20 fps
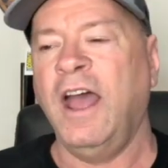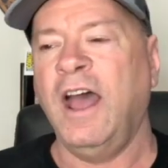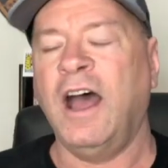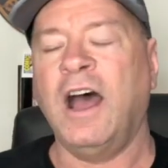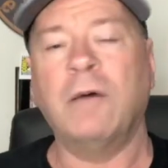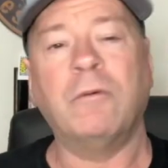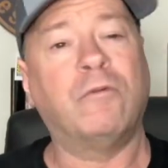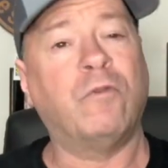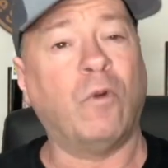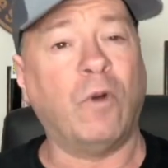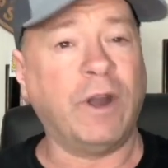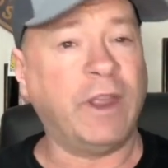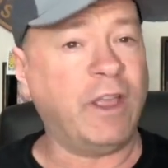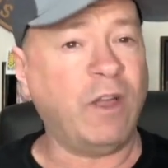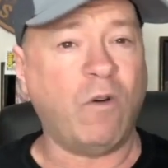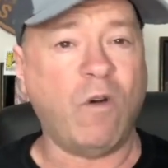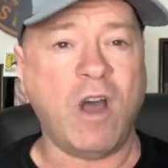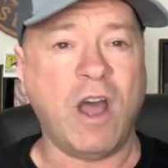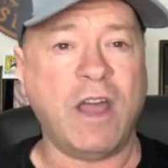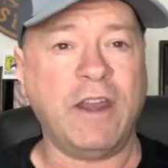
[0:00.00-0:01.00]
Uh, before I go
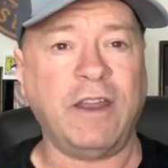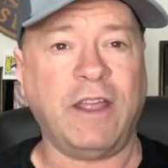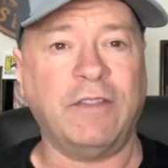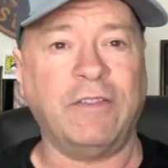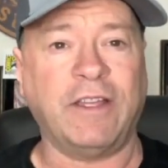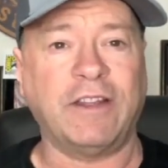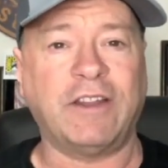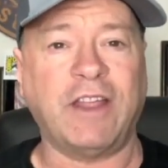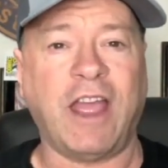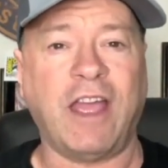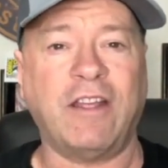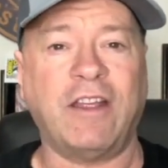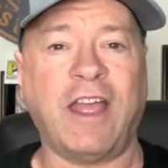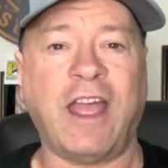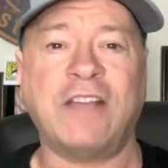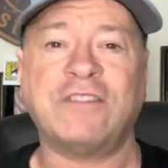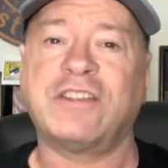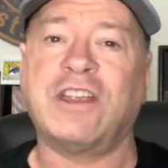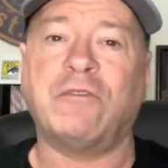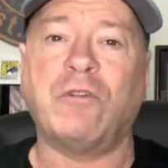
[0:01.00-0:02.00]
on, I'd like to
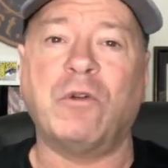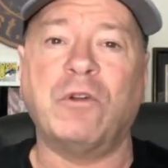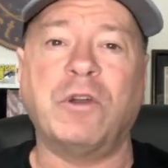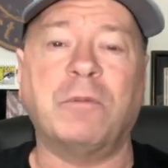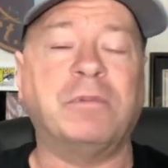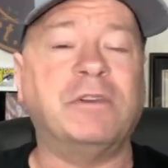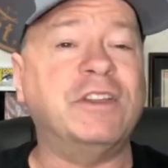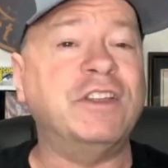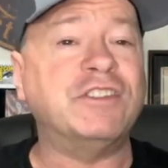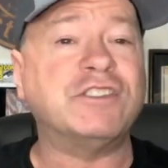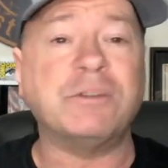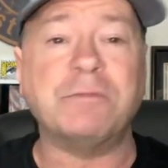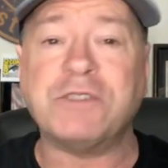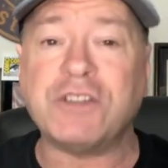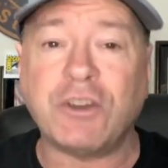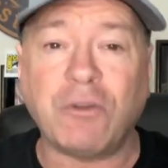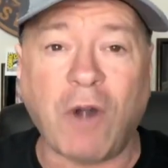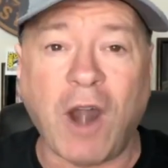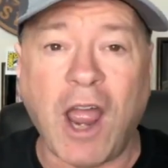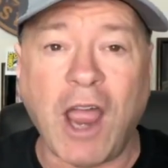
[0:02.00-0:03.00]
ask everyone to please
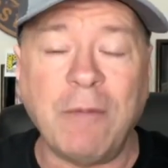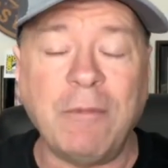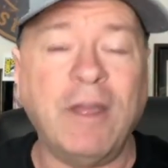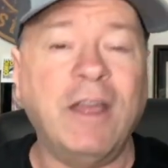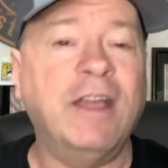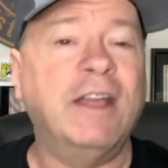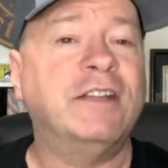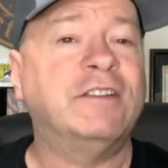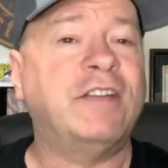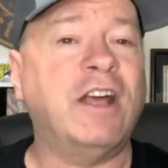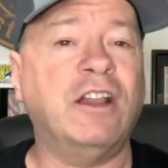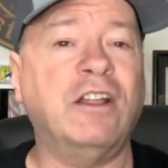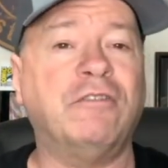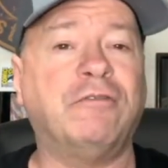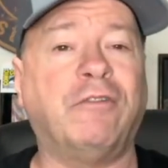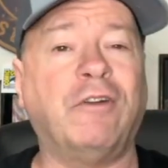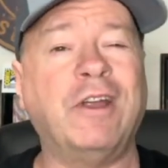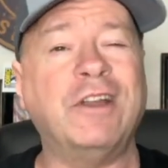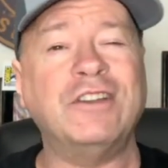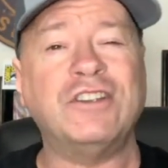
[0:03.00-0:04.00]
subscribe, tell a
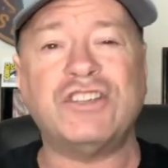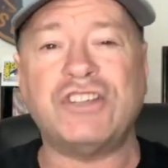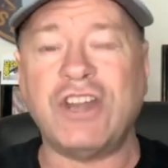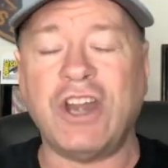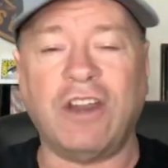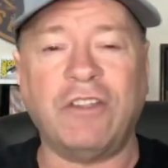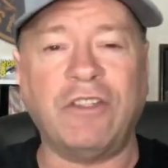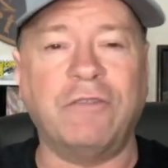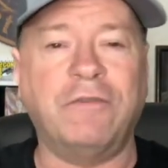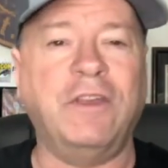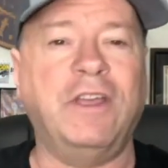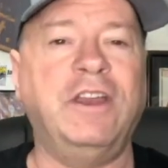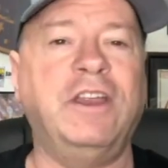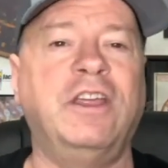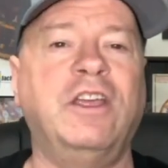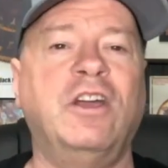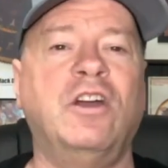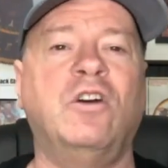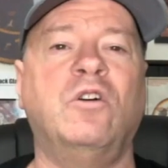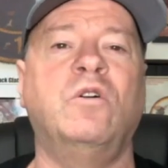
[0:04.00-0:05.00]
friend, share the
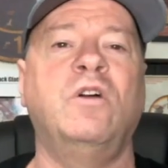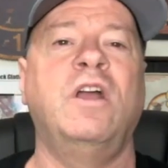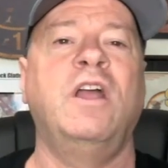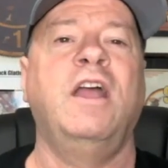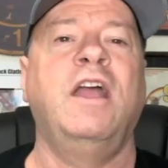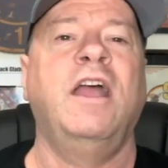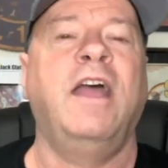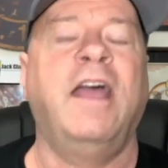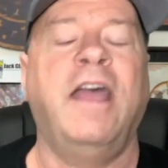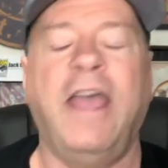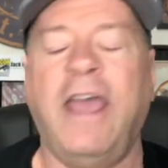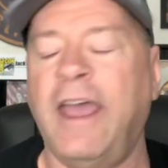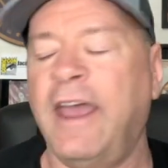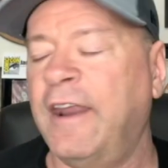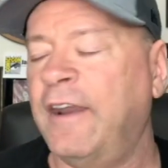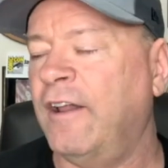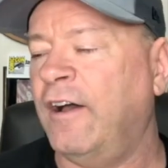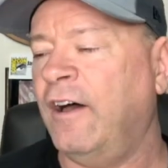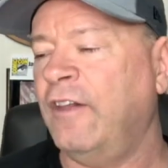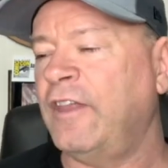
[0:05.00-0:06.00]
video,
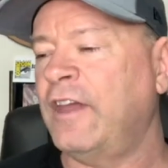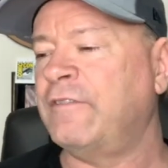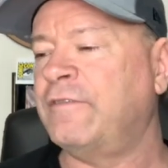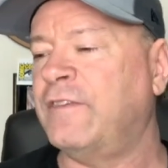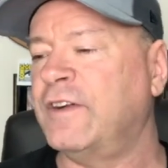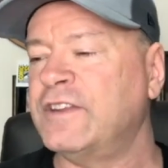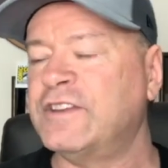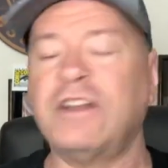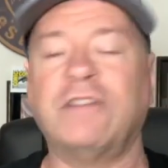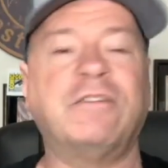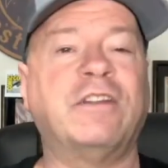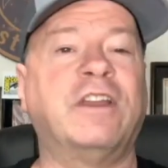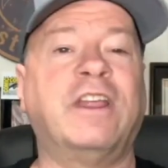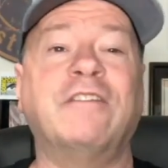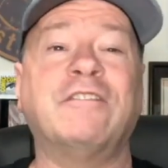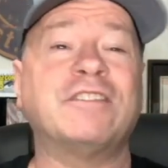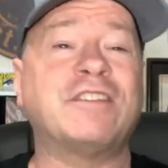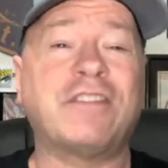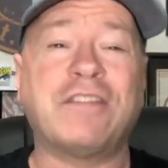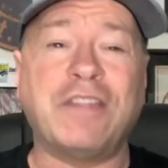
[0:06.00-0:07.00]
and all that fun stuff, and
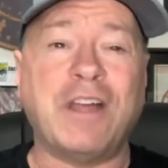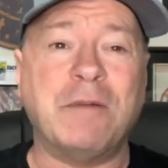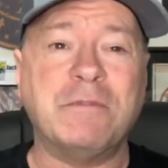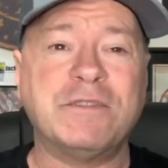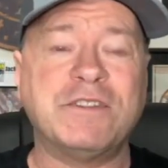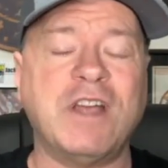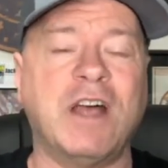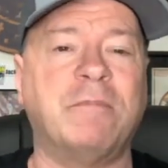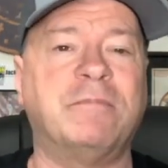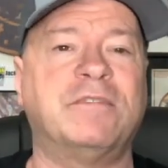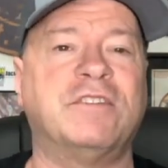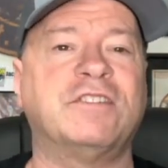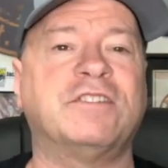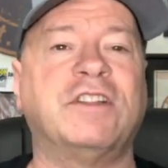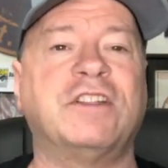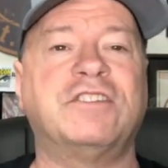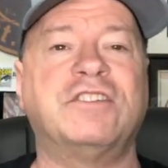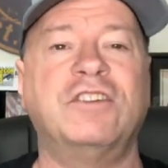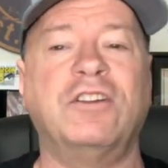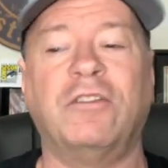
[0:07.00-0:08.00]
give us a thumbs up. Just
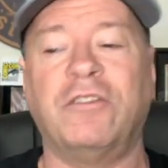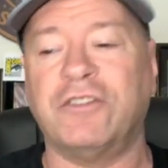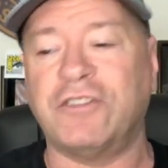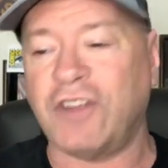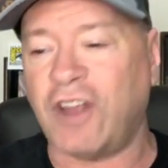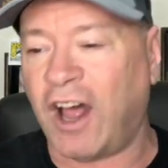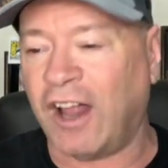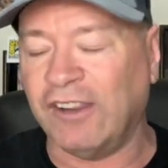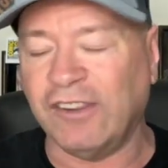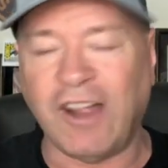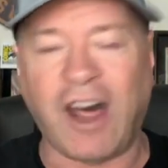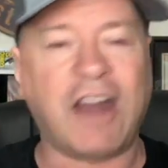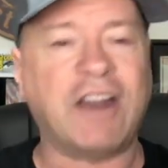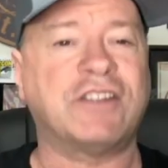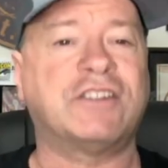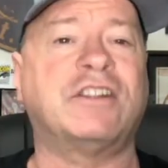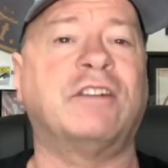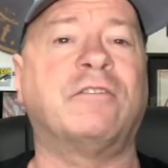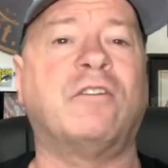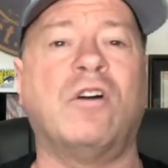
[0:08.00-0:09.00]
let you know there's a lot of
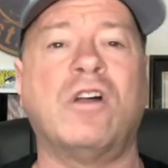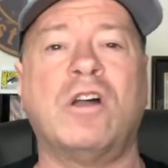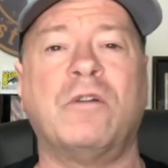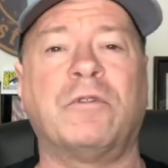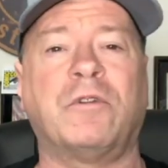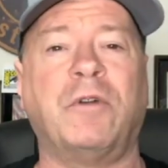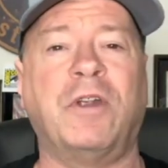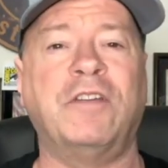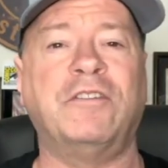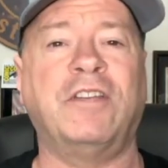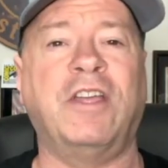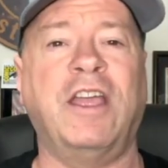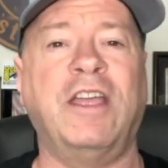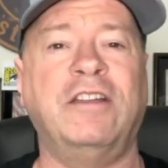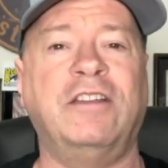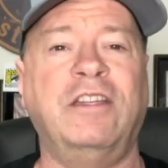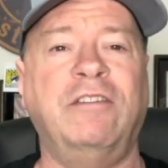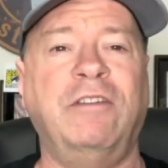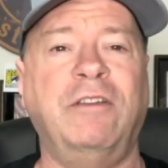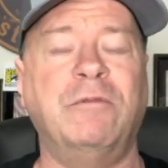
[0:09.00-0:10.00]
stuff going on Crazy
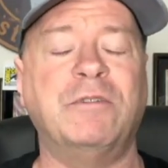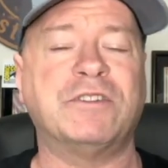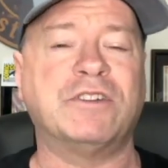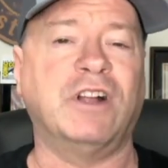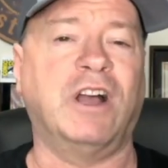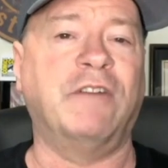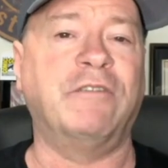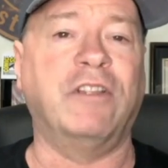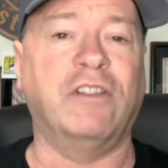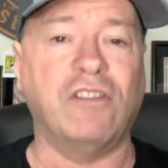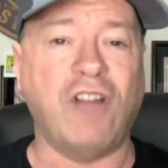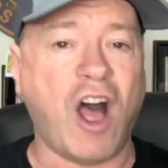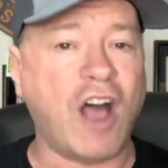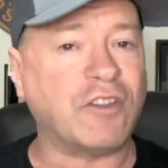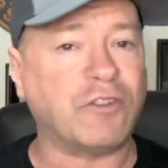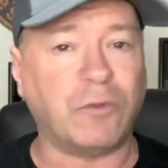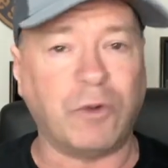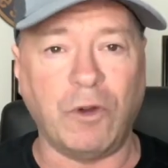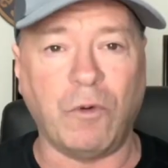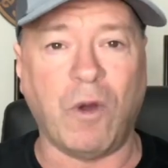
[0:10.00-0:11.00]
Hank TV. We still have the
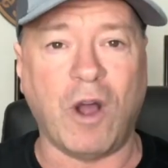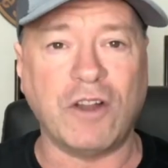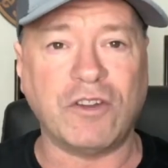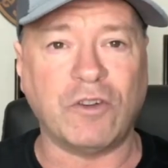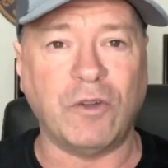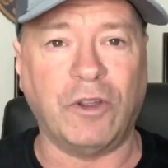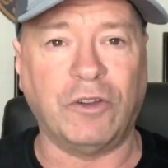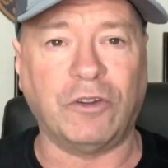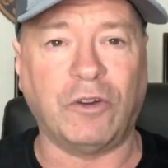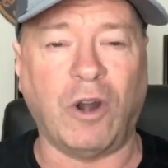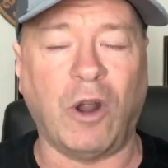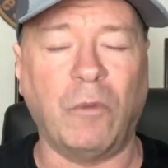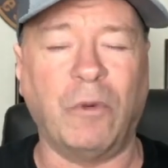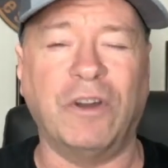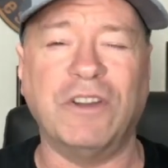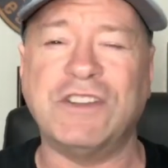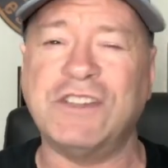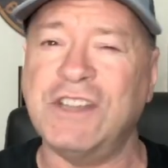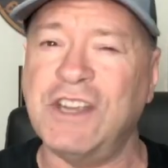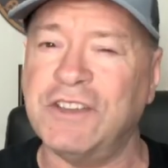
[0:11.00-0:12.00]
Lost Rewatch going strong. We're
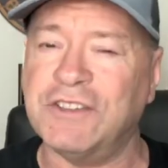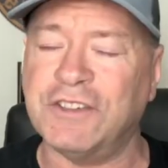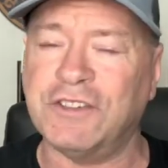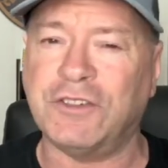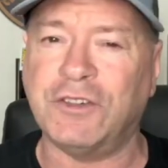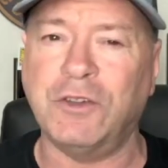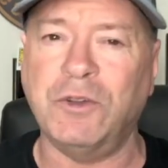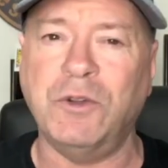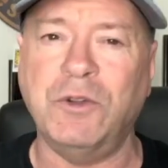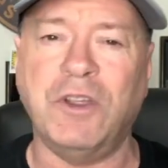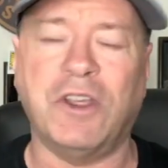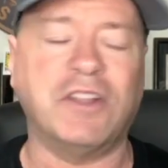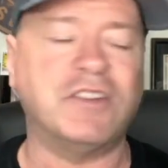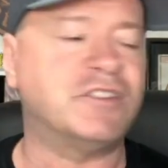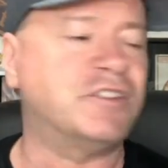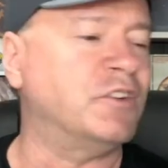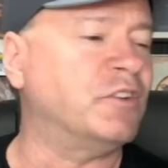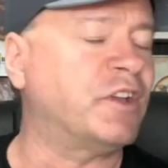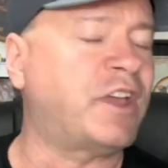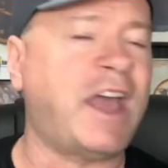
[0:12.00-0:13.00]
in season two. You can
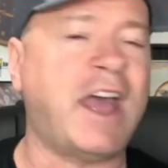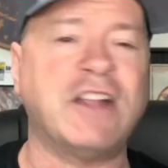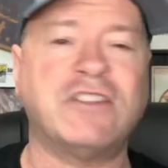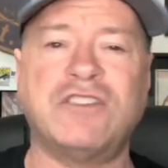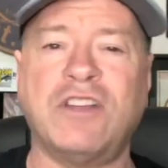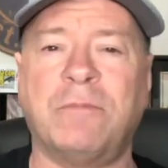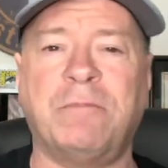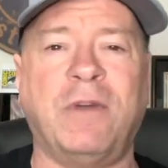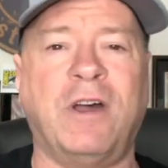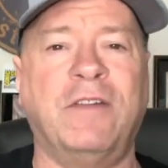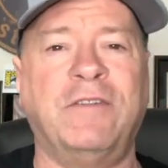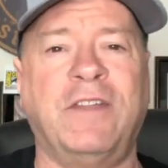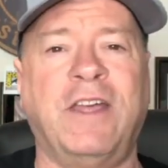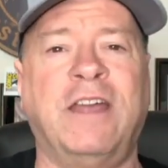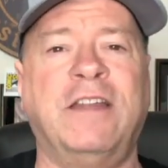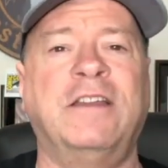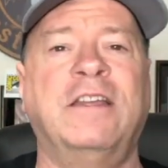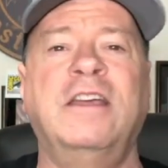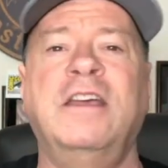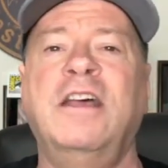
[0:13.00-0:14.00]
still catch up on
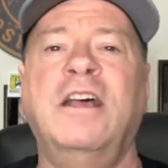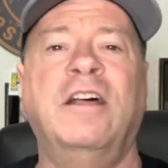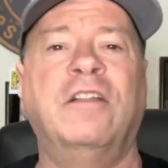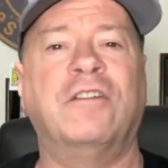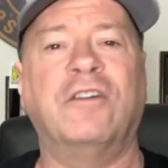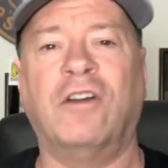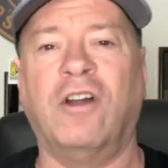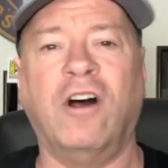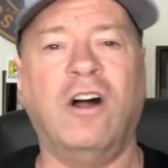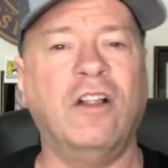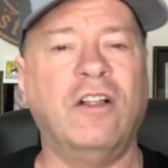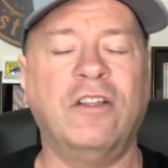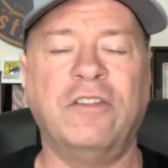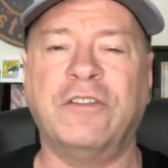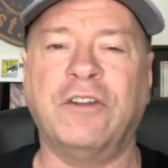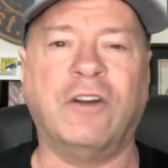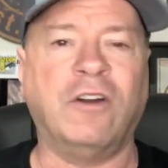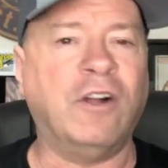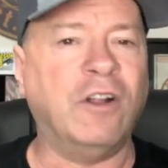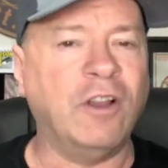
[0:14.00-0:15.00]
that. They're all
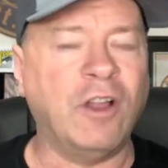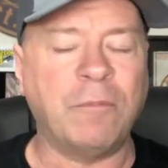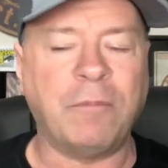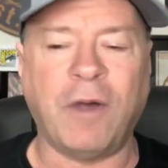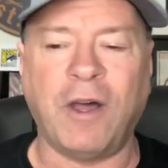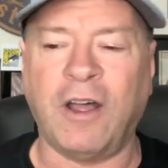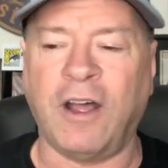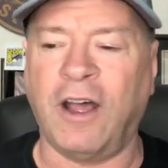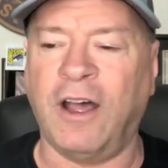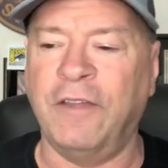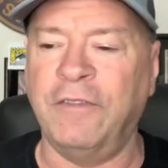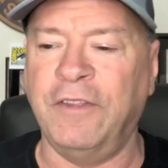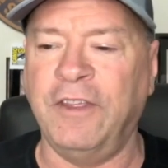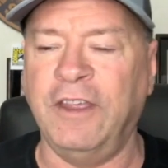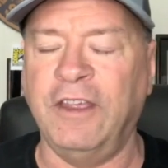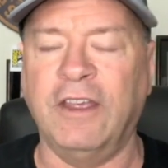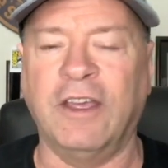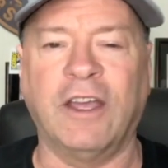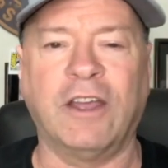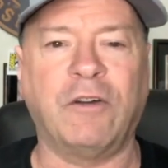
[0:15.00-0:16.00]
they're all up on
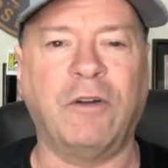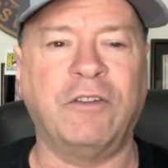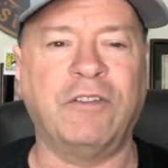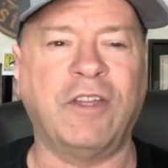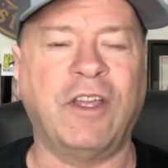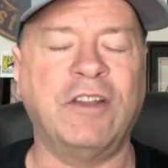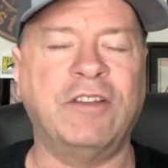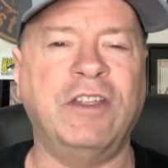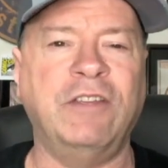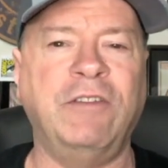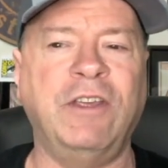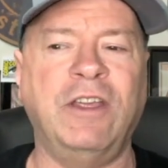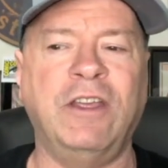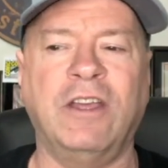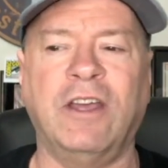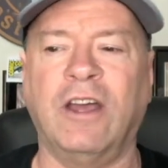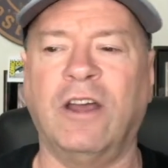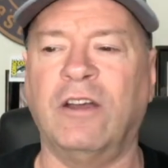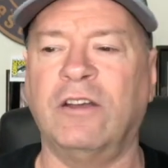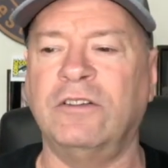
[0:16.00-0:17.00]
the uh, Crazy Hank
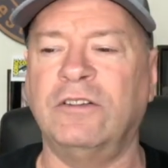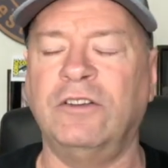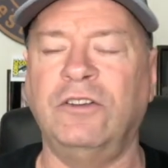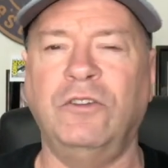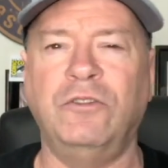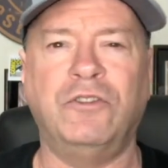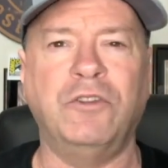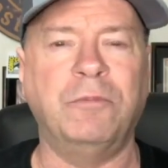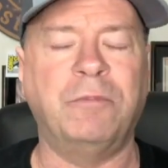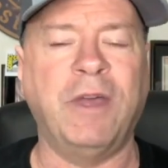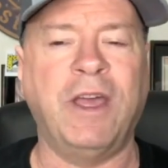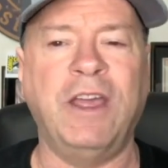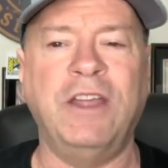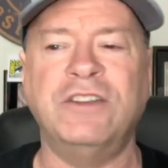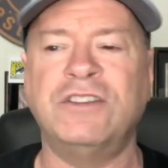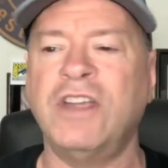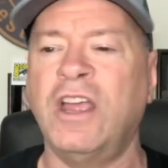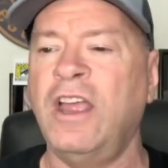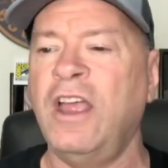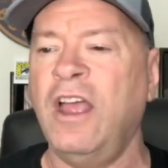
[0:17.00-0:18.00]
TV uh, YouTube
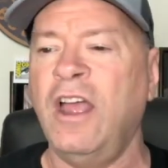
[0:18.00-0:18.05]
page.